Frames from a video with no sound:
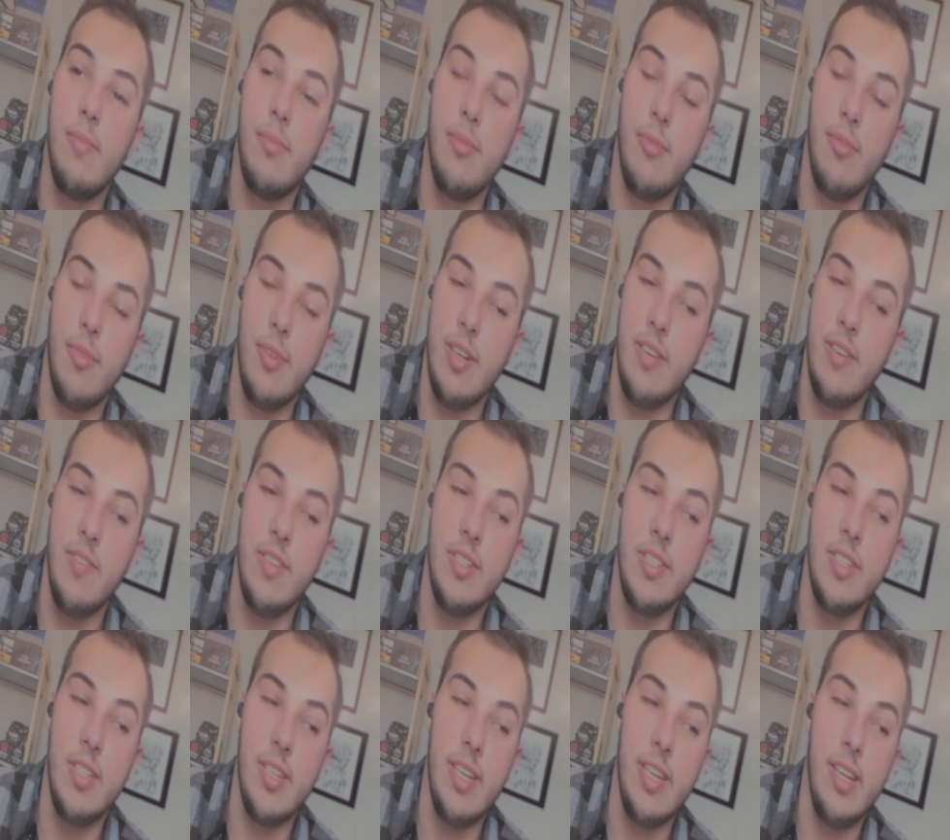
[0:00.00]

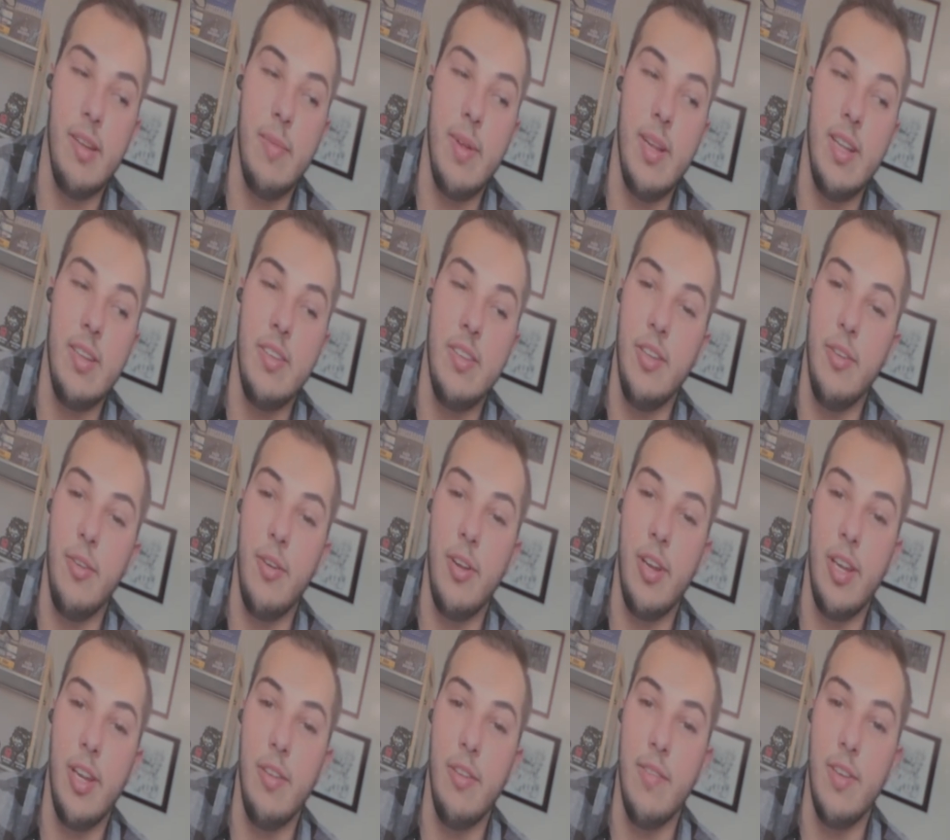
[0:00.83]
previously committed to
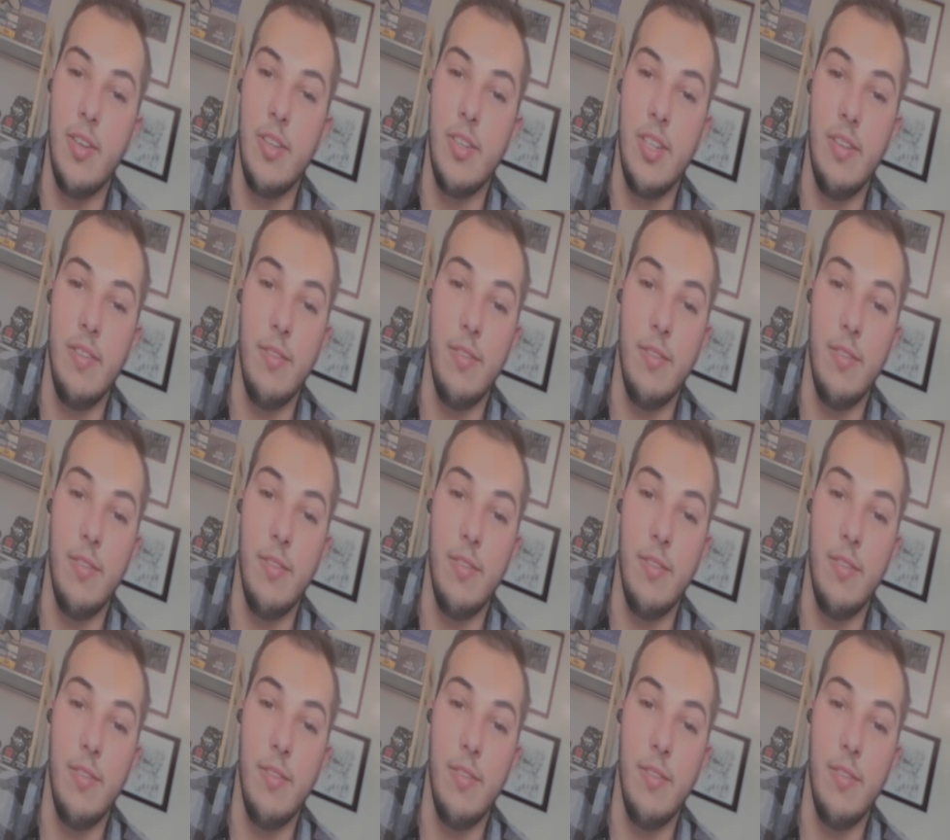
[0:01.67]
York University